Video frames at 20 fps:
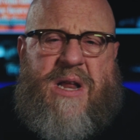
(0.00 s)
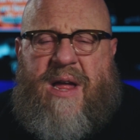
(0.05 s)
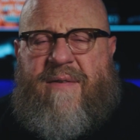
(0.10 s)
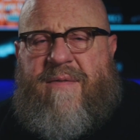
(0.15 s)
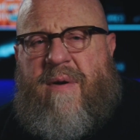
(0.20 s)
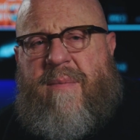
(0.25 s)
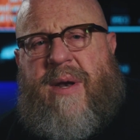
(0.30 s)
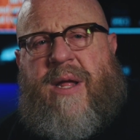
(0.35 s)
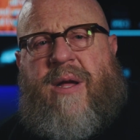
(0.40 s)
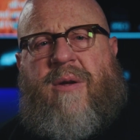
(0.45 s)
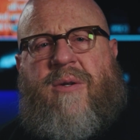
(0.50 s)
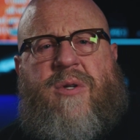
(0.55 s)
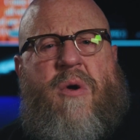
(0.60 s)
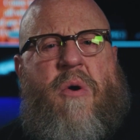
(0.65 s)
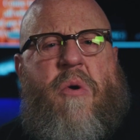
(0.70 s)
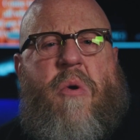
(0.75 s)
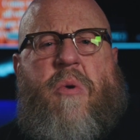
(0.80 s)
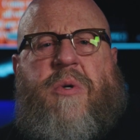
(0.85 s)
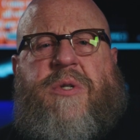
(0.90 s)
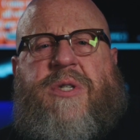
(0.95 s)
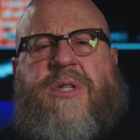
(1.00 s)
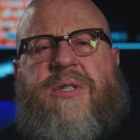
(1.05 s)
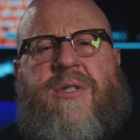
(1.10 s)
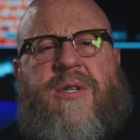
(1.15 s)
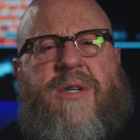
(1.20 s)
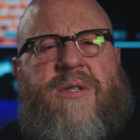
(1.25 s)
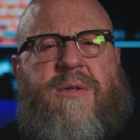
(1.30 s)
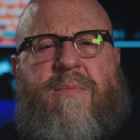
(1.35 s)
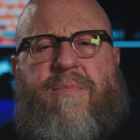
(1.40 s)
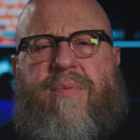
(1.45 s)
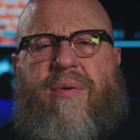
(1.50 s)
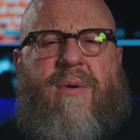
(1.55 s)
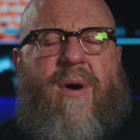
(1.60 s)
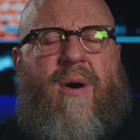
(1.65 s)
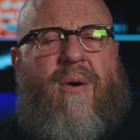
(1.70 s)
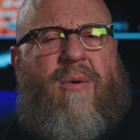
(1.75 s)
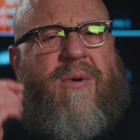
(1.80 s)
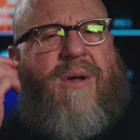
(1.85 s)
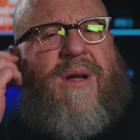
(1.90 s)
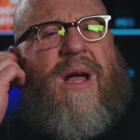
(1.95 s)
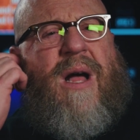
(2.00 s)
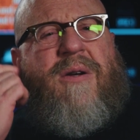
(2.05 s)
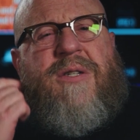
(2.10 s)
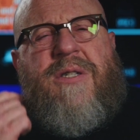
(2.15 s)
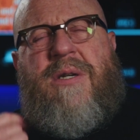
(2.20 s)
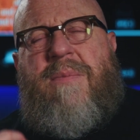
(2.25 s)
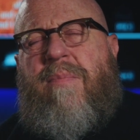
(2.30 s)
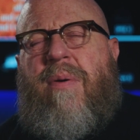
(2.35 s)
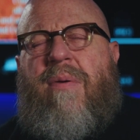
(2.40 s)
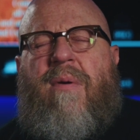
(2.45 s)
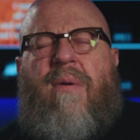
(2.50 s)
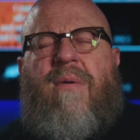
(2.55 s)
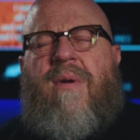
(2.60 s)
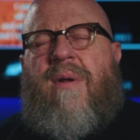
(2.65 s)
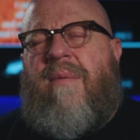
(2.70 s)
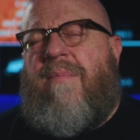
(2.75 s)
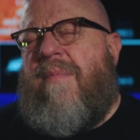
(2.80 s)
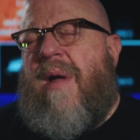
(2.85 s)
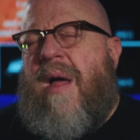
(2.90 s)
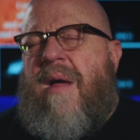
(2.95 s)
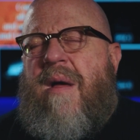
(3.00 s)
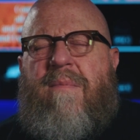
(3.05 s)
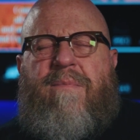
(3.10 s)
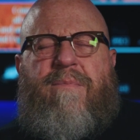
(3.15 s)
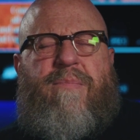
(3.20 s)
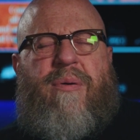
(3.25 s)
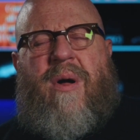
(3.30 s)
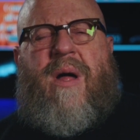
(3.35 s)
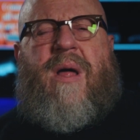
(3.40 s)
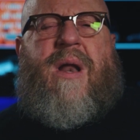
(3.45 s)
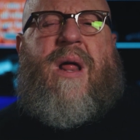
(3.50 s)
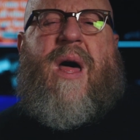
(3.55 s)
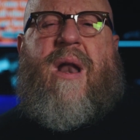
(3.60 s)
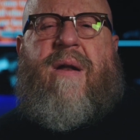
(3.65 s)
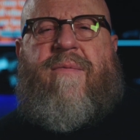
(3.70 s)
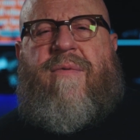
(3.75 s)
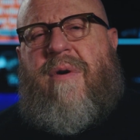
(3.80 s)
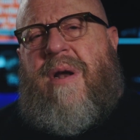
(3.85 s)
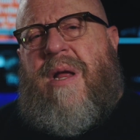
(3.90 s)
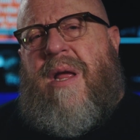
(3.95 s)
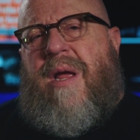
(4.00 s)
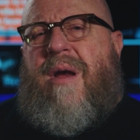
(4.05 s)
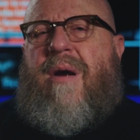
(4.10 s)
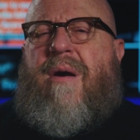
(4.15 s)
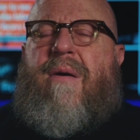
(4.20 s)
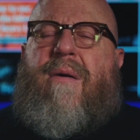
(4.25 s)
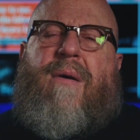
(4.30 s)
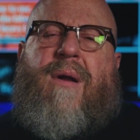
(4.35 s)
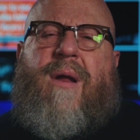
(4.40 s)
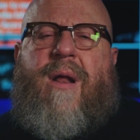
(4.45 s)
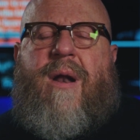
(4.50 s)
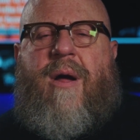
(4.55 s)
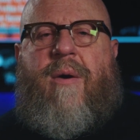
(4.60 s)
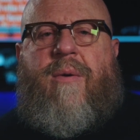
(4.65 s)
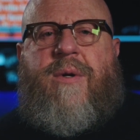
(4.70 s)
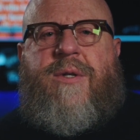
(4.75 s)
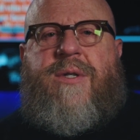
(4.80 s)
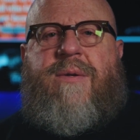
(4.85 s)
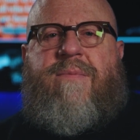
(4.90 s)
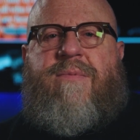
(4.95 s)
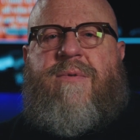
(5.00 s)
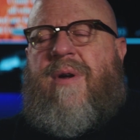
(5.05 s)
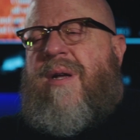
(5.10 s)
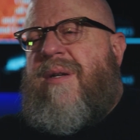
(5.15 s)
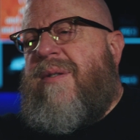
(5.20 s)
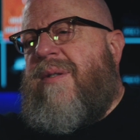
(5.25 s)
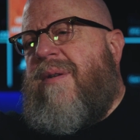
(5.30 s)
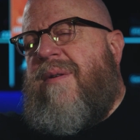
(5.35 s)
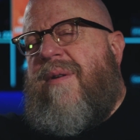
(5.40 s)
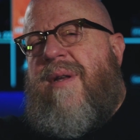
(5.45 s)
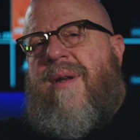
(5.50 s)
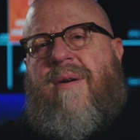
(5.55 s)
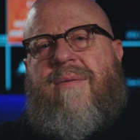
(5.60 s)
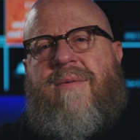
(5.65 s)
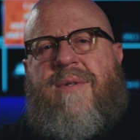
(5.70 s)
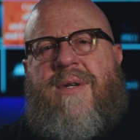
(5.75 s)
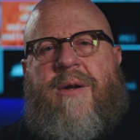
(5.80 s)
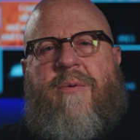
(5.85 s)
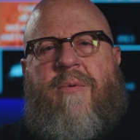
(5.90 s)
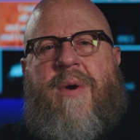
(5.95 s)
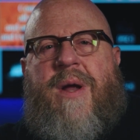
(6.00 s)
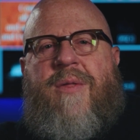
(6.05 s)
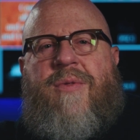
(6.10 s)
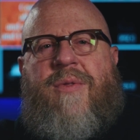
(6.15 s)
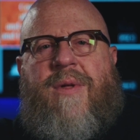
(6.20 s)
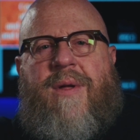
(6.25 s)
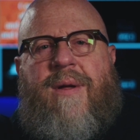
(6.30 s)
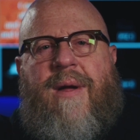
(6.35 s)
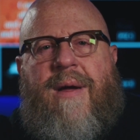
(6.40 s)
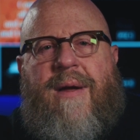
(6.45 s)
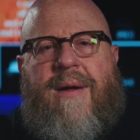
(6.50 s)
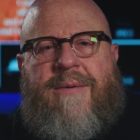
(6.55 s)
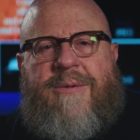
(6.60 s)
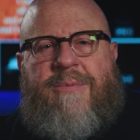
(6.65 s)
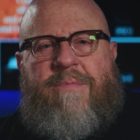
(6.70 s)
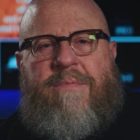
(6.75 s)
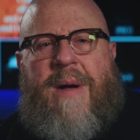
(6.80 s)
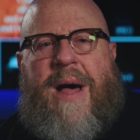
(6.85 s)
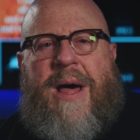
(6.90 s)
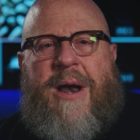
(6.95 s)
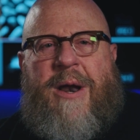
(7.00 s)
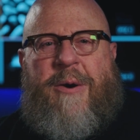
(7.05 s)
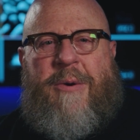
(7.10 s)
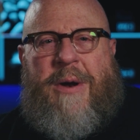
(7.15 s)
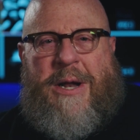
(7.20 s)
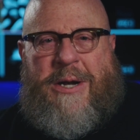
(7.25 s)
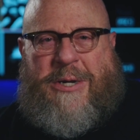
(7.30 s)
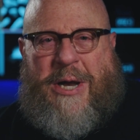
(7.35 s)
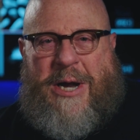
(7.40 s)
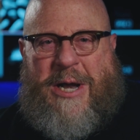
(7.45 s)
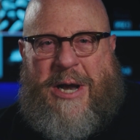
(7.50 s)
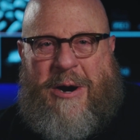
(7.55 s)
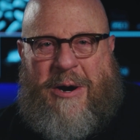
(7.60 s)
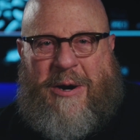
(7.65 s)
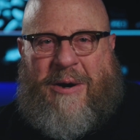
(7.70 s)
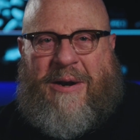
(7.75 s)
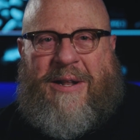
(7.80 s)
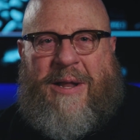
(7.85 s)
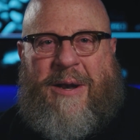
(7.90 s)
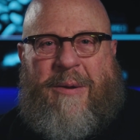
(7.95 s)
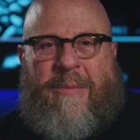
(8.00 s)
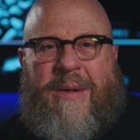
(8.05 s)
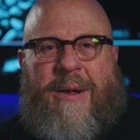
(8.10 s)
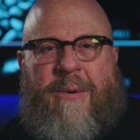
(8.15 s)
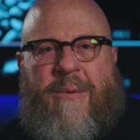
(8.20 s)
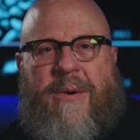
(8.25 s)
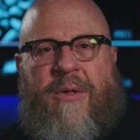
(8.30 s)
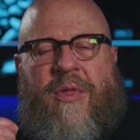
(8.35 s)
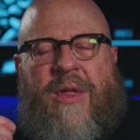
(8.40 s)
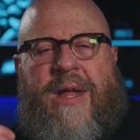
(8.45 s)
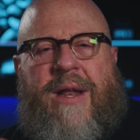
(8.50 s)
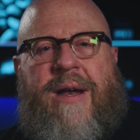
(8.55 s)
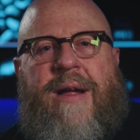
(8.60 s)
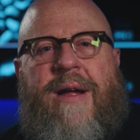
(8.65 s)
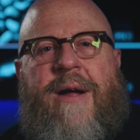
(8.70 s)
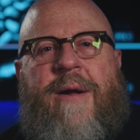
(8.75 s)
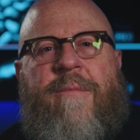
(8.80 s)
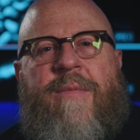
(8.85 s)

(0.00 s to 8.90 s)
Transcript: everybody goes, "Oh, she's such a pro. Look how she pulled a bud out of her ear," and she tries to, degrade the monitor engineer a little bit with it.